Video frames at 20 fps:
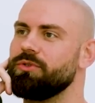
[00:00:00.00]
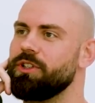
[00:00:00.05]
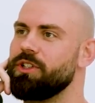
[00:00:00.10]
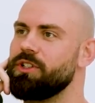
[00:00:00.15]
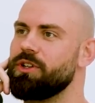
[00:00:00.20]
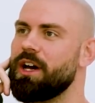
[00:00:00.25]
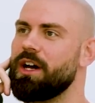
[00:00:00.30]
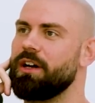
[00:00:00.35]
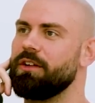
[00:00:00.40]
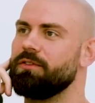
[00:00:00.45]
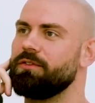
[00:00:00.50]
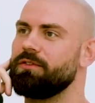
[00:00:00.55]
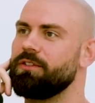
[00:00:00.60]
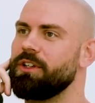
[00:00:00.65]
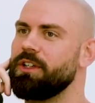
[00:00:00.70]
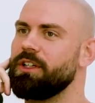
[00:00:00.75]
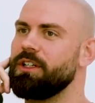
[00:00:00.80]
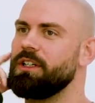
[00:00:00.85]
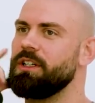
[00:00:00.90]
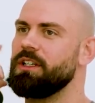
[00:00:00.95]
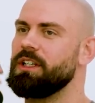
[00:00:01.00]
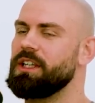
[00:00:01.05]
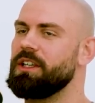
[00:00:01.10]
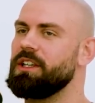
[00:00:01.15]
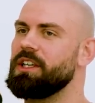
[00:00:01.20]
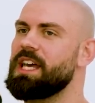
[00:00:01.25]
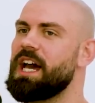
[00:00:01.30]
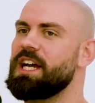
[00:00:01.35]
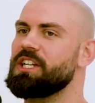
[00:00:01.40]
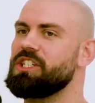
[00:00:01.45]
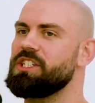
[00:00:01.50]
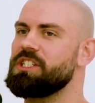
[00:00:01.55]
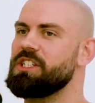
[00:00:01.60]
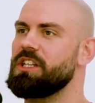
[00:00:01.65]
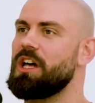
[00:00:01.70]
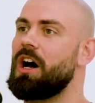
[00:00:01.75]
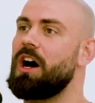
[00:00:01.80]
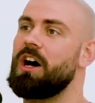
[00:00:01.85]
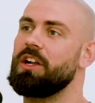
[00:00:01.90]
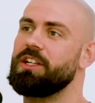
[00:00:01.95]
They don't have they, the cash isn't
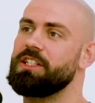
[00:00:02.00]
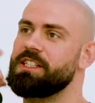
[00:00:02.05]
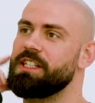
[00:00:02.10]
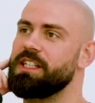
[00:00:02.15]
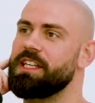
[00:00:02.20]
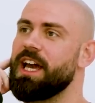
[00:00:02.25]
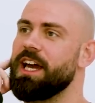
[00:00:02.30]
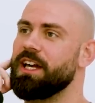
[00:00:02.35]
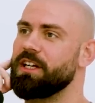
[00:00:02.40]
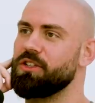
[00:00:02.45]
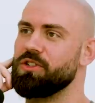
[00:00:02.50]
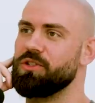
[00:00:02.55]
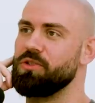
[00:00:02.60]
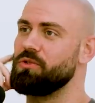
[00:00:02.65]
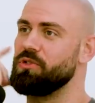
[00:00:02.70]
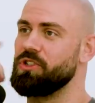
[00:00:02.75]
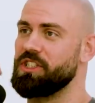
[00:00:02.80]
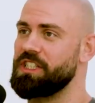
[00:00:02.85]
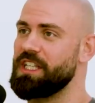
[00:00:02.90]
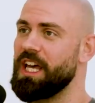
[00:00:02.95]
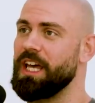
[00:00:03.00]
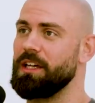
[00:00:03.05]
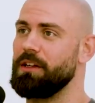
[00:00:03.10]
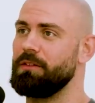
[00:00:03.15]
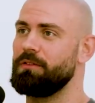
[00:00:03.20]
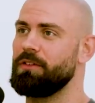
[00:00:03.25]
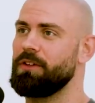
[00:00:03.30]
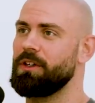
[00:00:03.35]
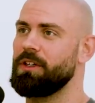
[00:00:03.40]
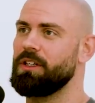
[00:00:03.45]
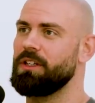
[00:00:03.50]
the hardest to get because you can save.